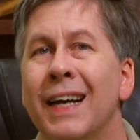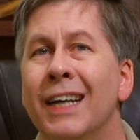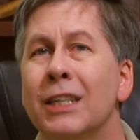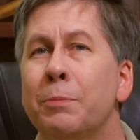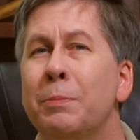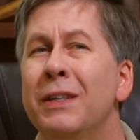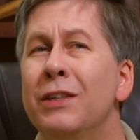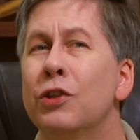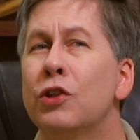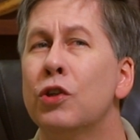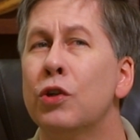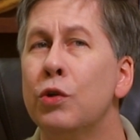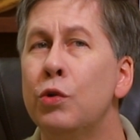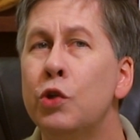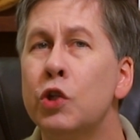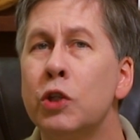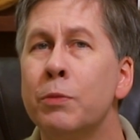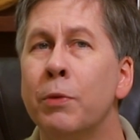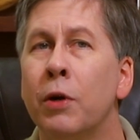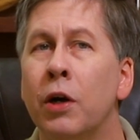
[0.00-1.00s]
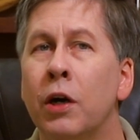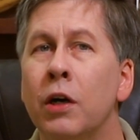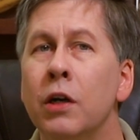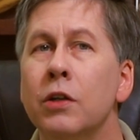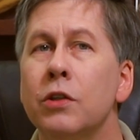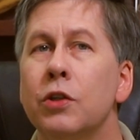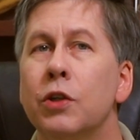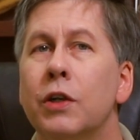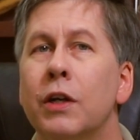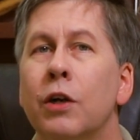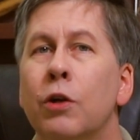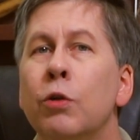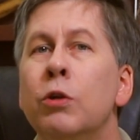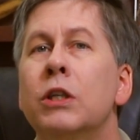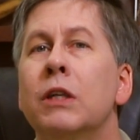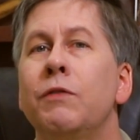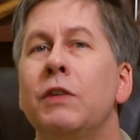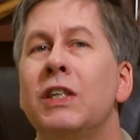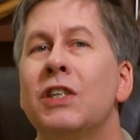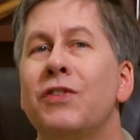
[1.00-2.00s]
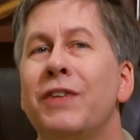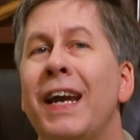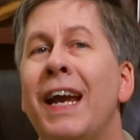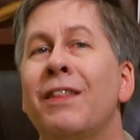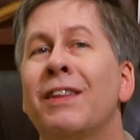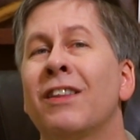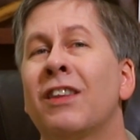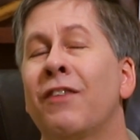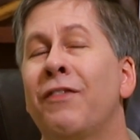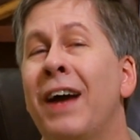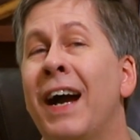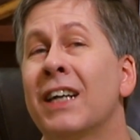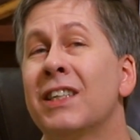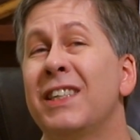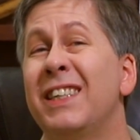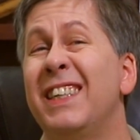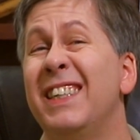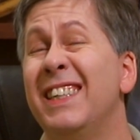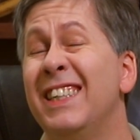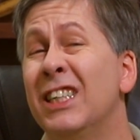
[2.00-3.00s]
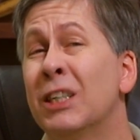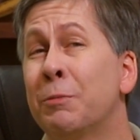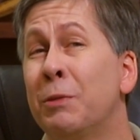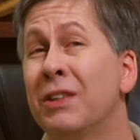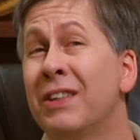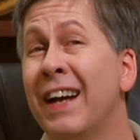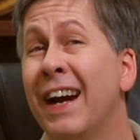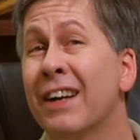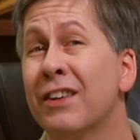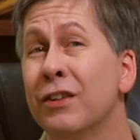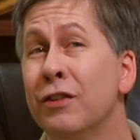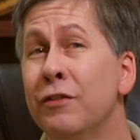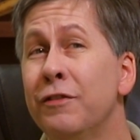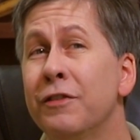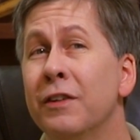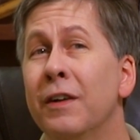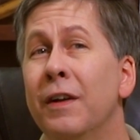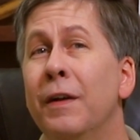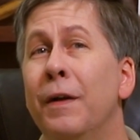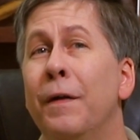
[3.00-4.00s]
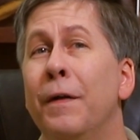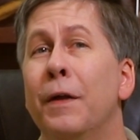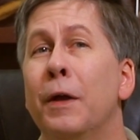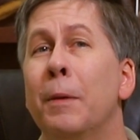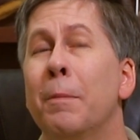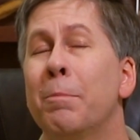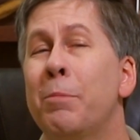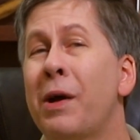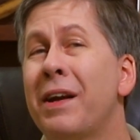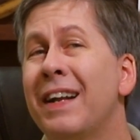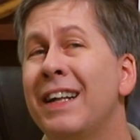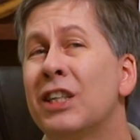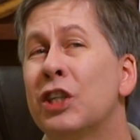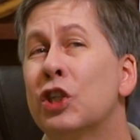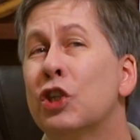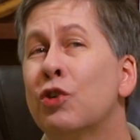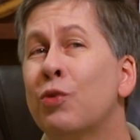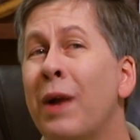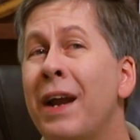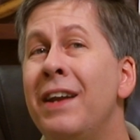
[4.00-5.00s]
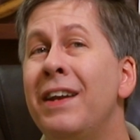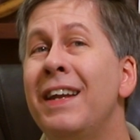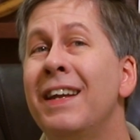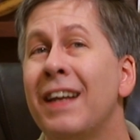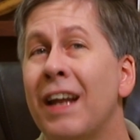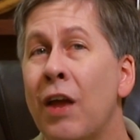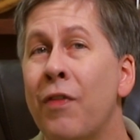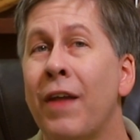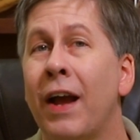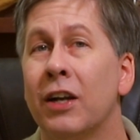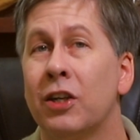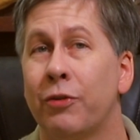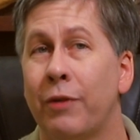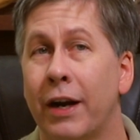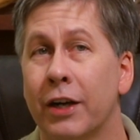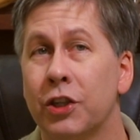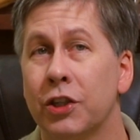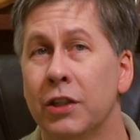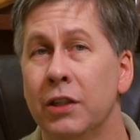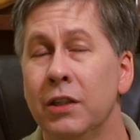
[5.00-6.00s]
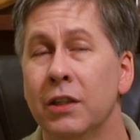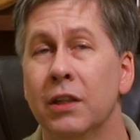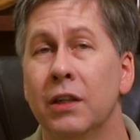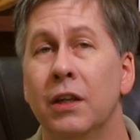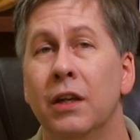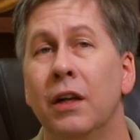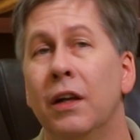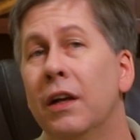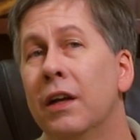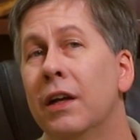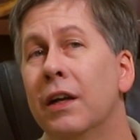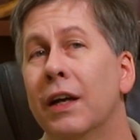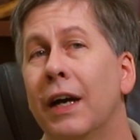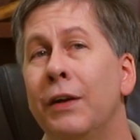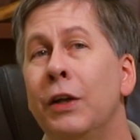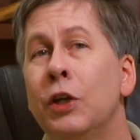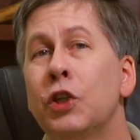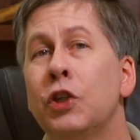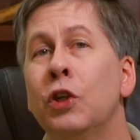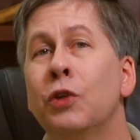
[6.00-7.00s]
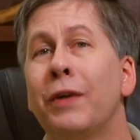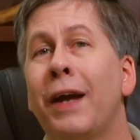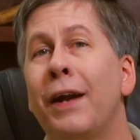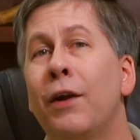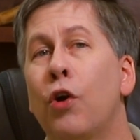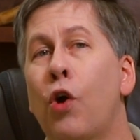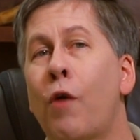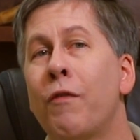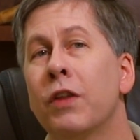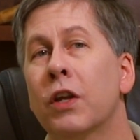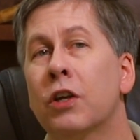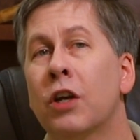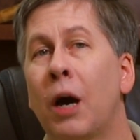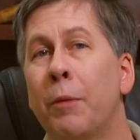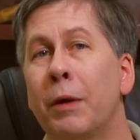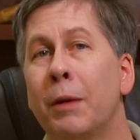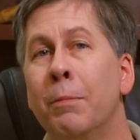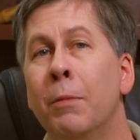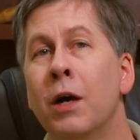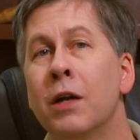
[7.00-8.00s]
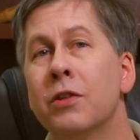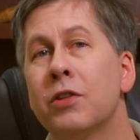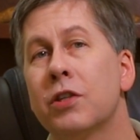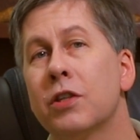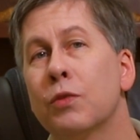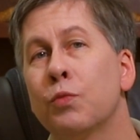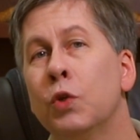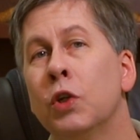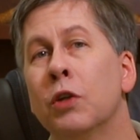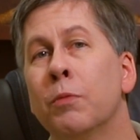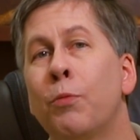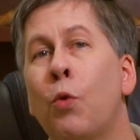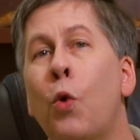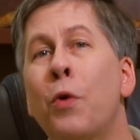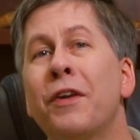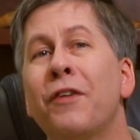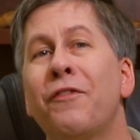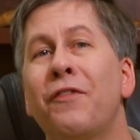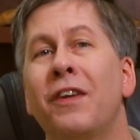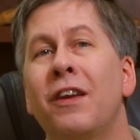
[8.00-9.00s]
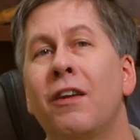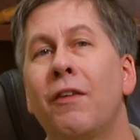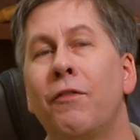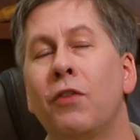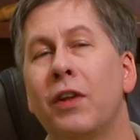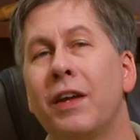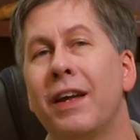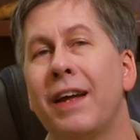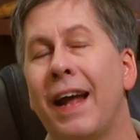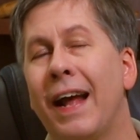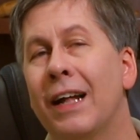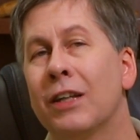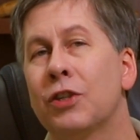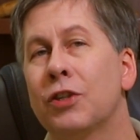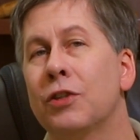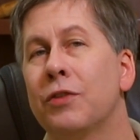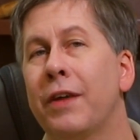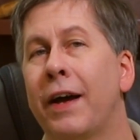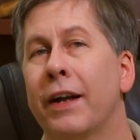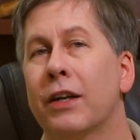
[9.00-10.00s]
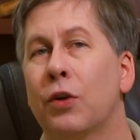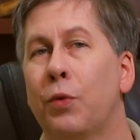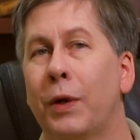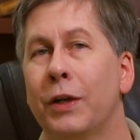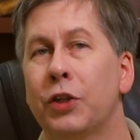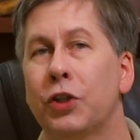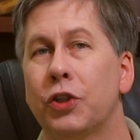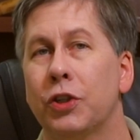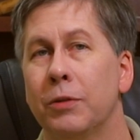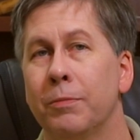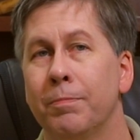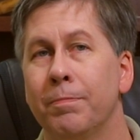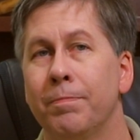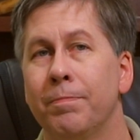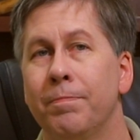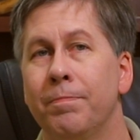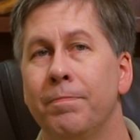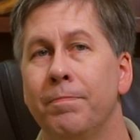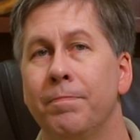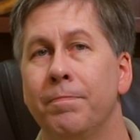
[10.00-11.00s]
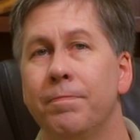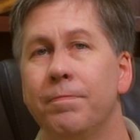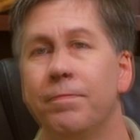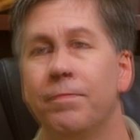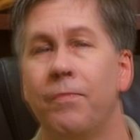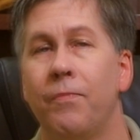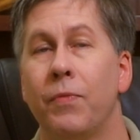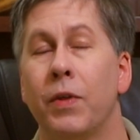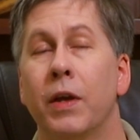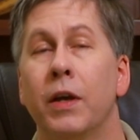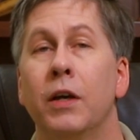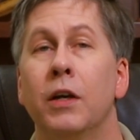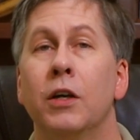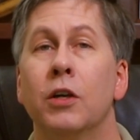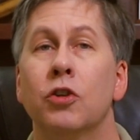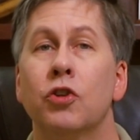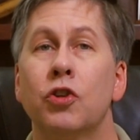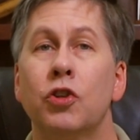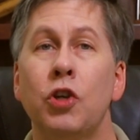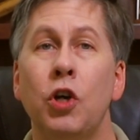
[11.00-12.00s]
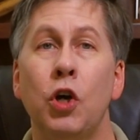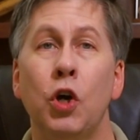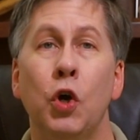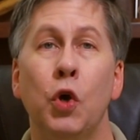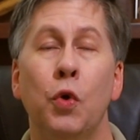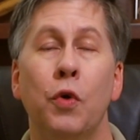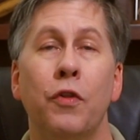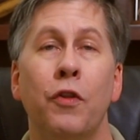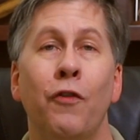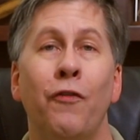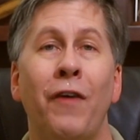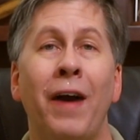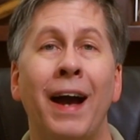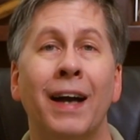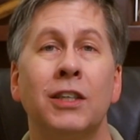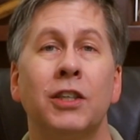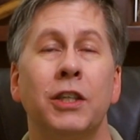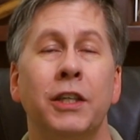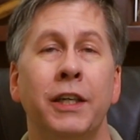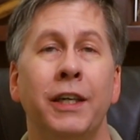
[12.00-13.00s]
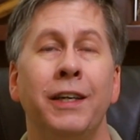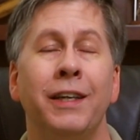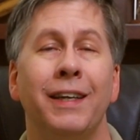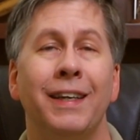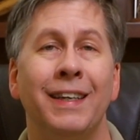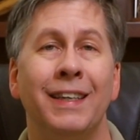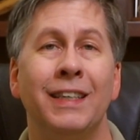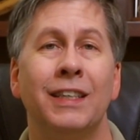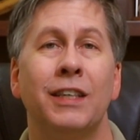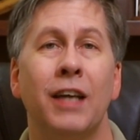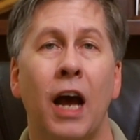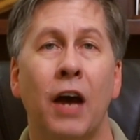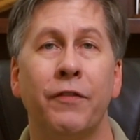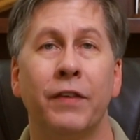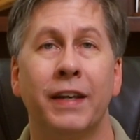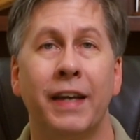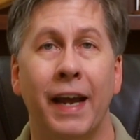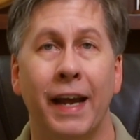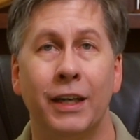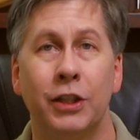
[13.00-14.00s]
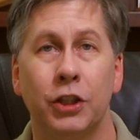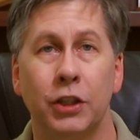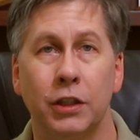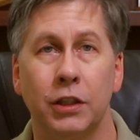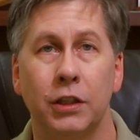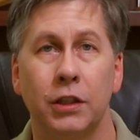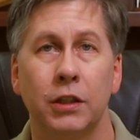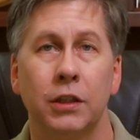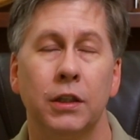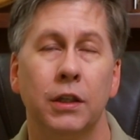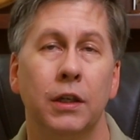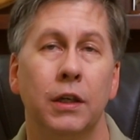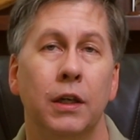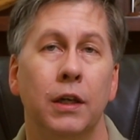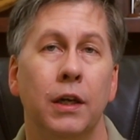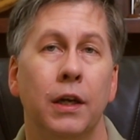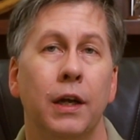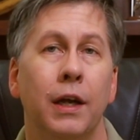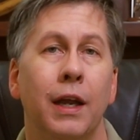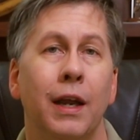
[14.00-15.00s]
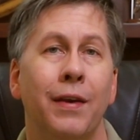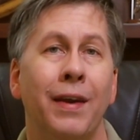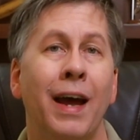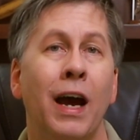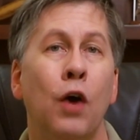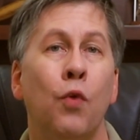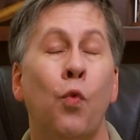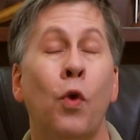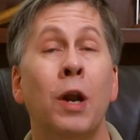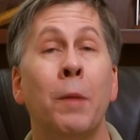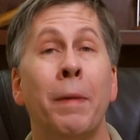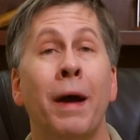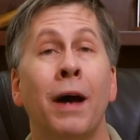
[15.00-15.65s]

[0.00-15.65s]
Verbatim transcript: has been too small to conclusively state that the vaccine is protective, but it's trending in that direction. Additional data over the coming months will more definitively answer that question. So, the vaccine is efficacious. Now, what